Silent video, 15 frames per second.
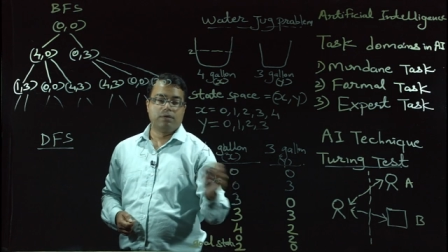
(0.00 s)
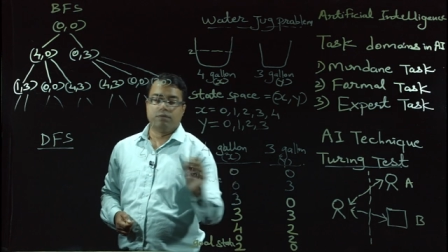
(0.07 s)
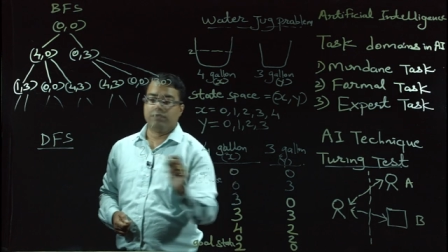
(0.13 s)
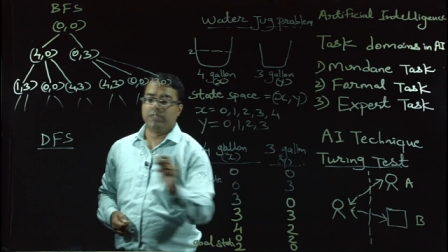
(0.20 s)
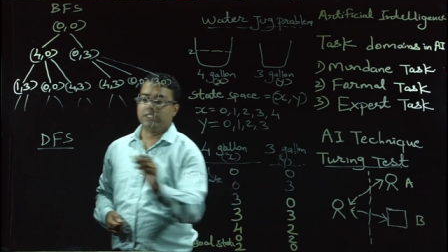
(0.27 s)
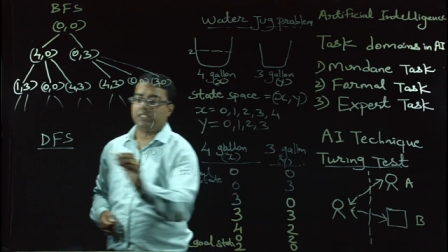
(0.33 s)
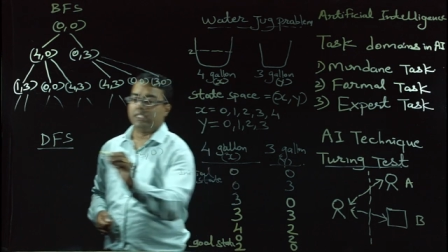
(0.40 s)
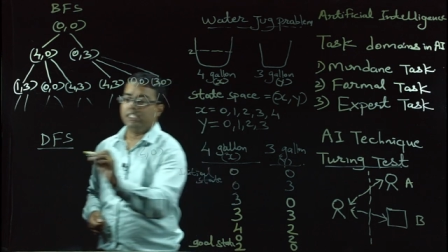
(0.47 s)

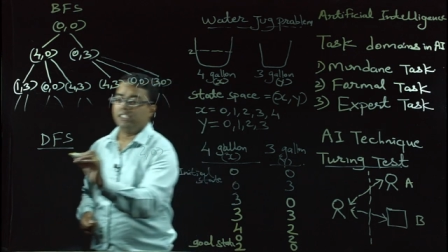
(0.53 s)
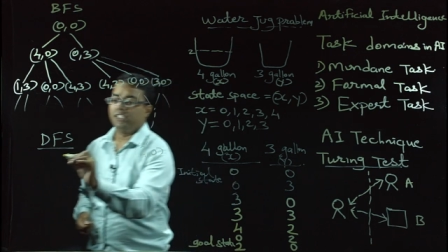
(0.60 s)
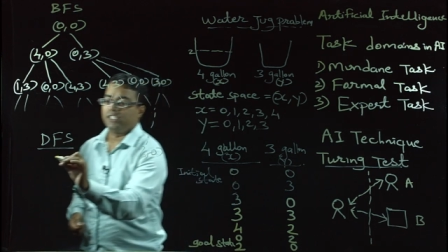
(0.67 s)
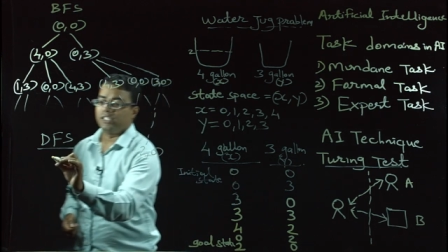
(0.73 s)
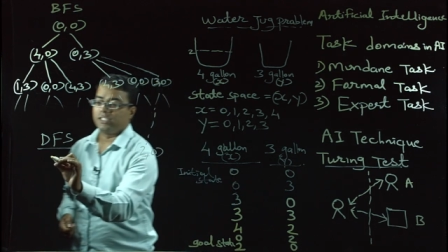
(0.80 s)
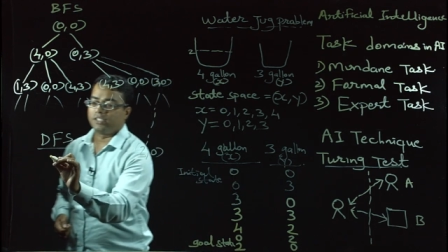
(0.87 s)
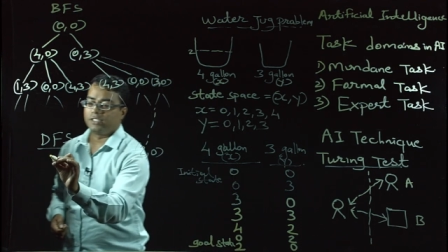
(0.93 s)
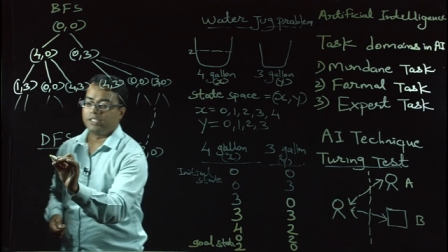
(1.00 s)
with
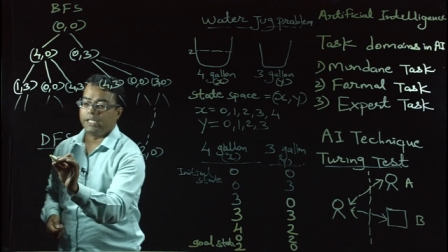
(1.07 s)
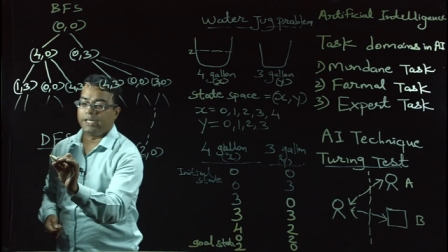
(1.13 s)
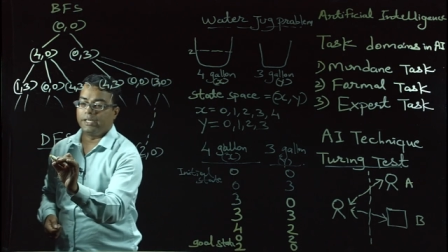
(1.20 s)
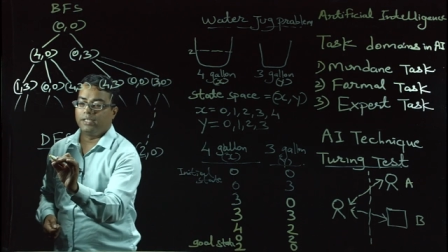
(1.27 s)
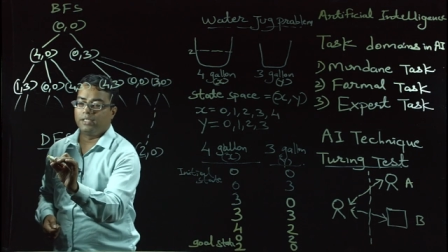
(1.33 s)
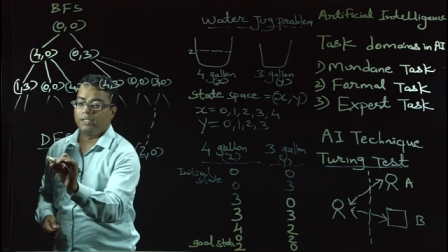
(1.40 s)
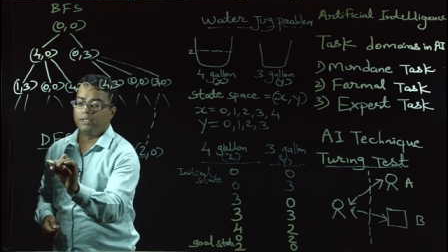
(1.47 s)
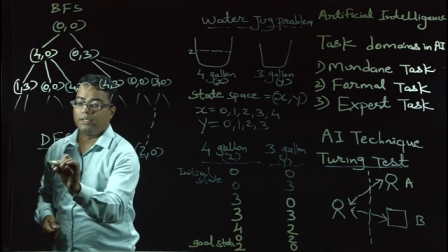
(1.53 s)
initial
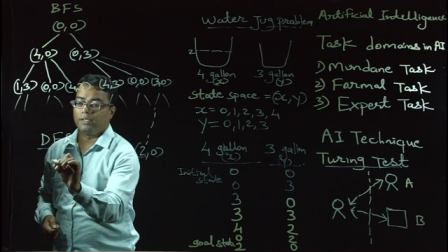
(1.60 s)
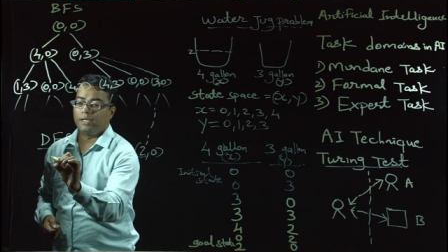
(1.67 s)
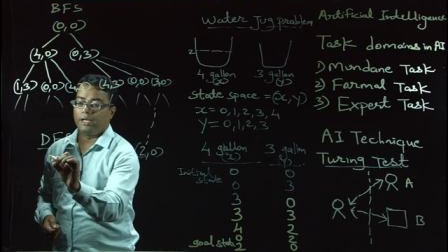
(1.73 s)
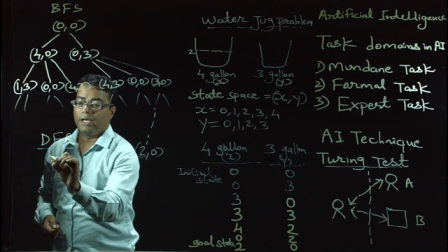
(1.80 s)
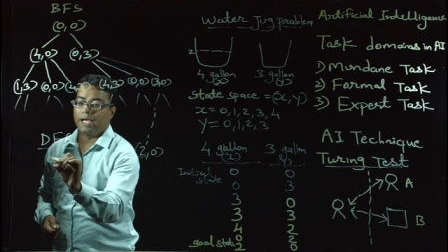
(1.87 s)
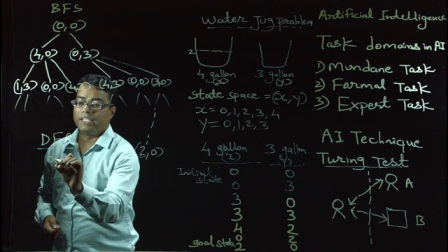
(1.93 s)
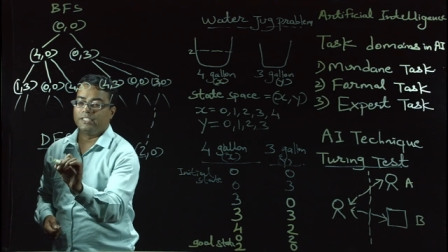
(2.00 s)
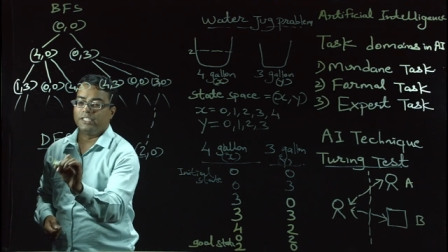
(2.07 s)
state
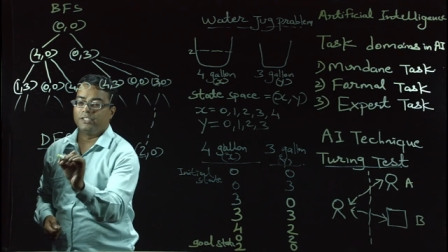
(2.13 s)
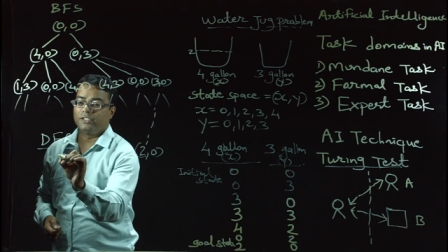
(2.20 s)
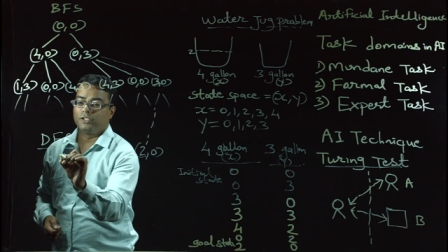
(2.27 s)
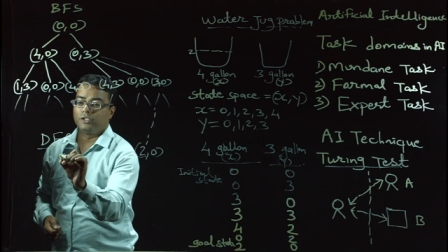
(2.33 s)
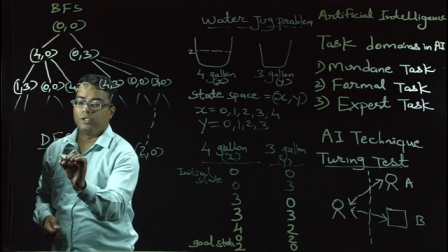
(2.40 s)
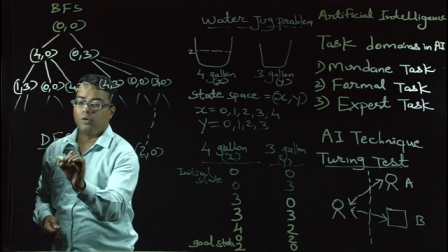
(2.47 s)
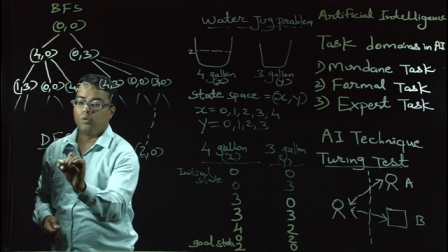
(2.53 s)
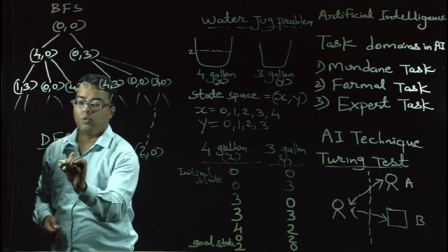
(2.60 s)
as
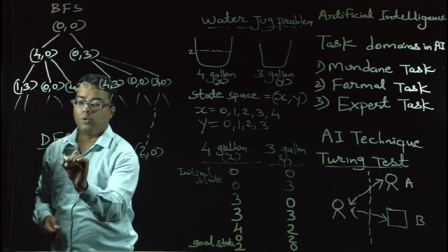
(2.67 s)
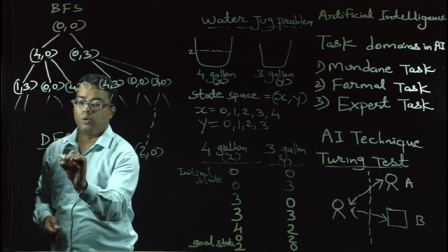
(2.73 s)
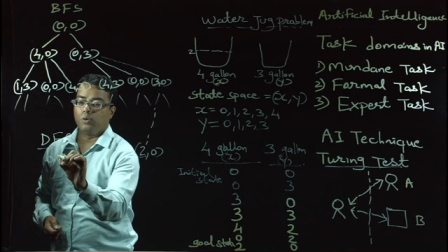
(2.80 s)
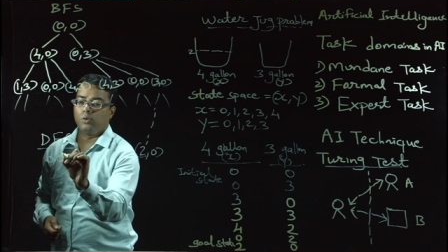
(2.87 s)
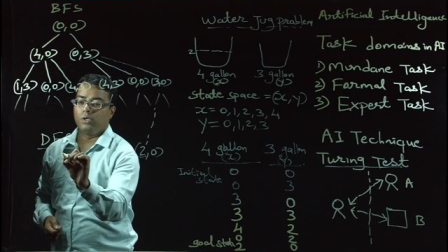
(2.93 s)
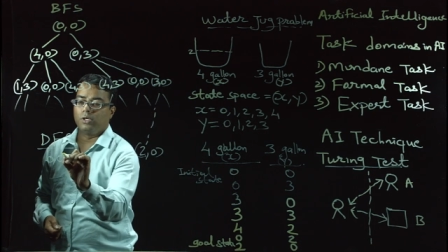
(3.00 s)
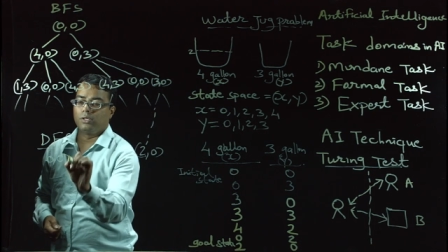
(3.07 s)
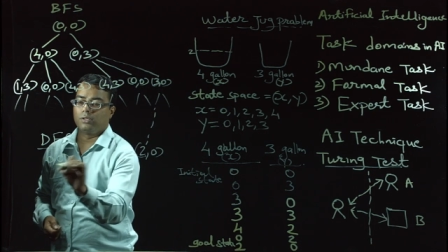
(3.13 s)
its root
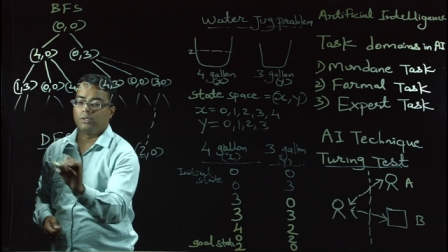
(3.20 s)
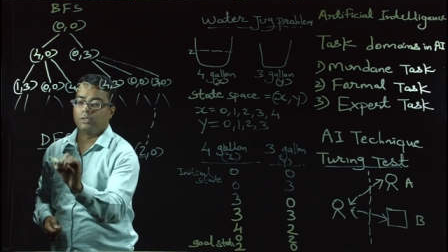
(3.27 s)
node